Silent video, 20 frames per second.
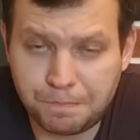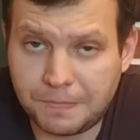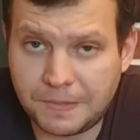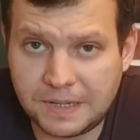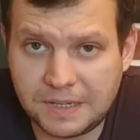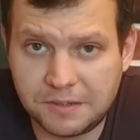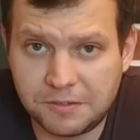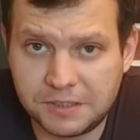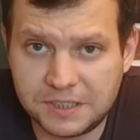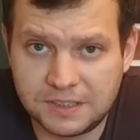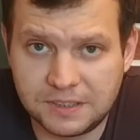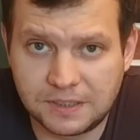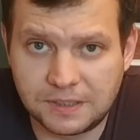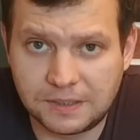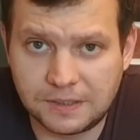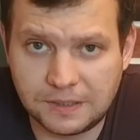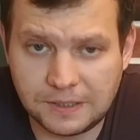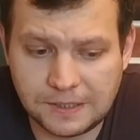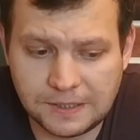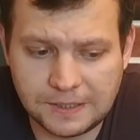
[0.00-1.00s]
everything,
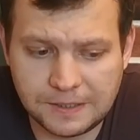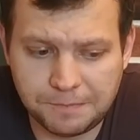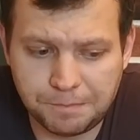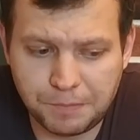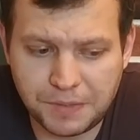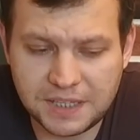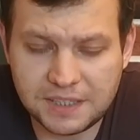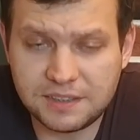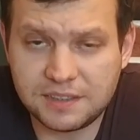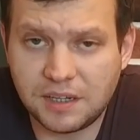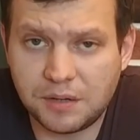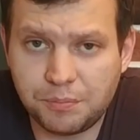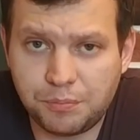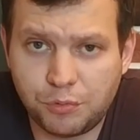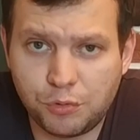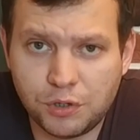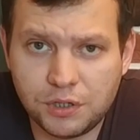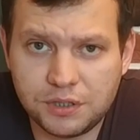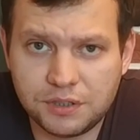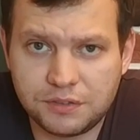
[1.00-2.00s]
at some
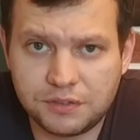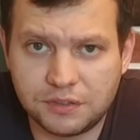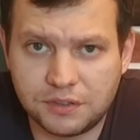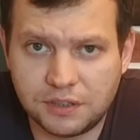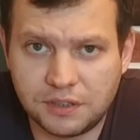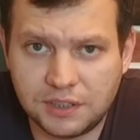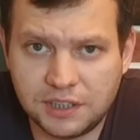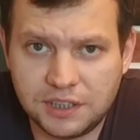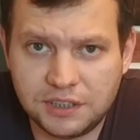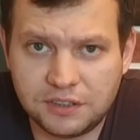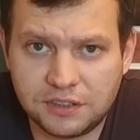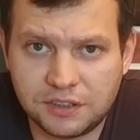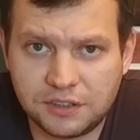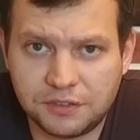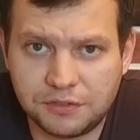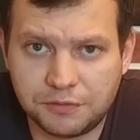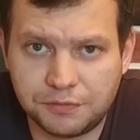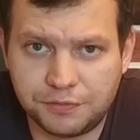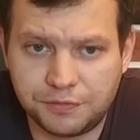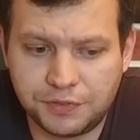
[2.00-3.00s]
point
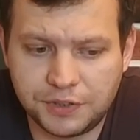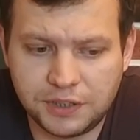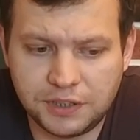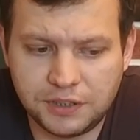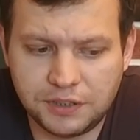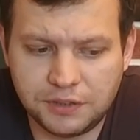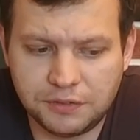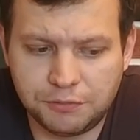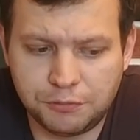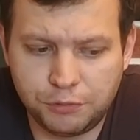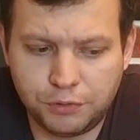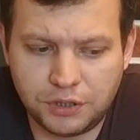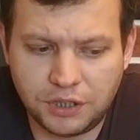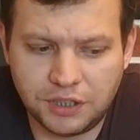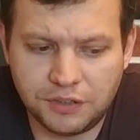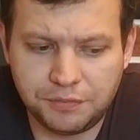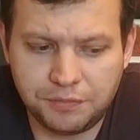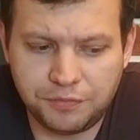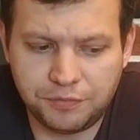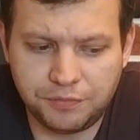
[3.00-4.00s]
later we would
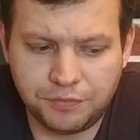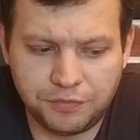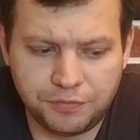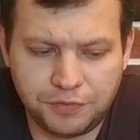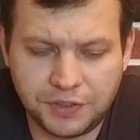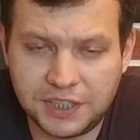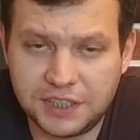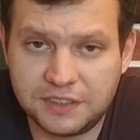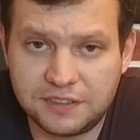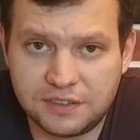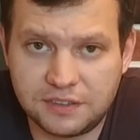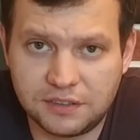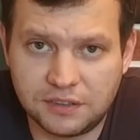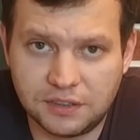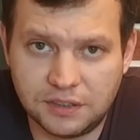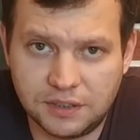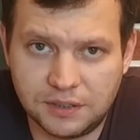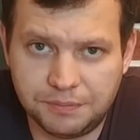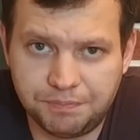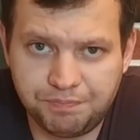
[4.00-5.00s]
have faced
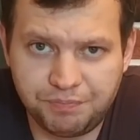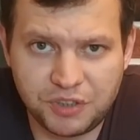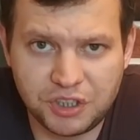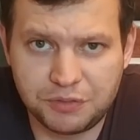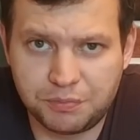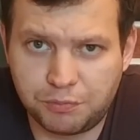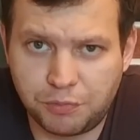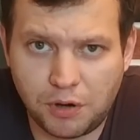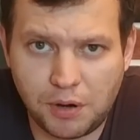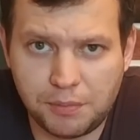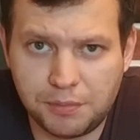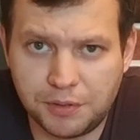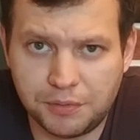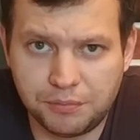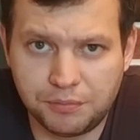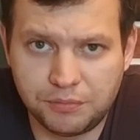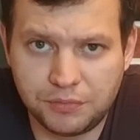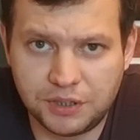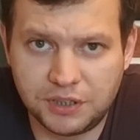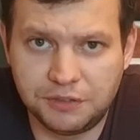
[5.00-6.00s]
this
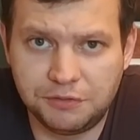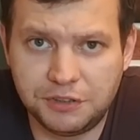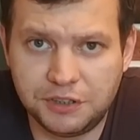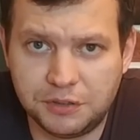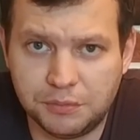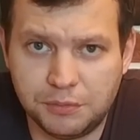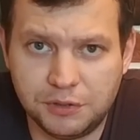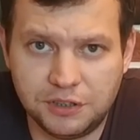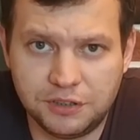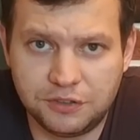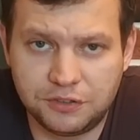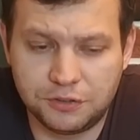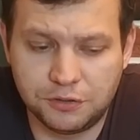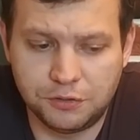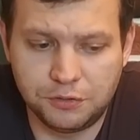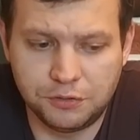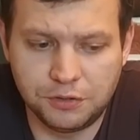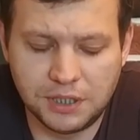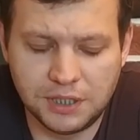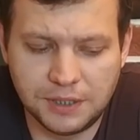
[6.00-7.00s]
problem inevitably.
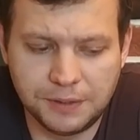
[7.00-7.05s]
So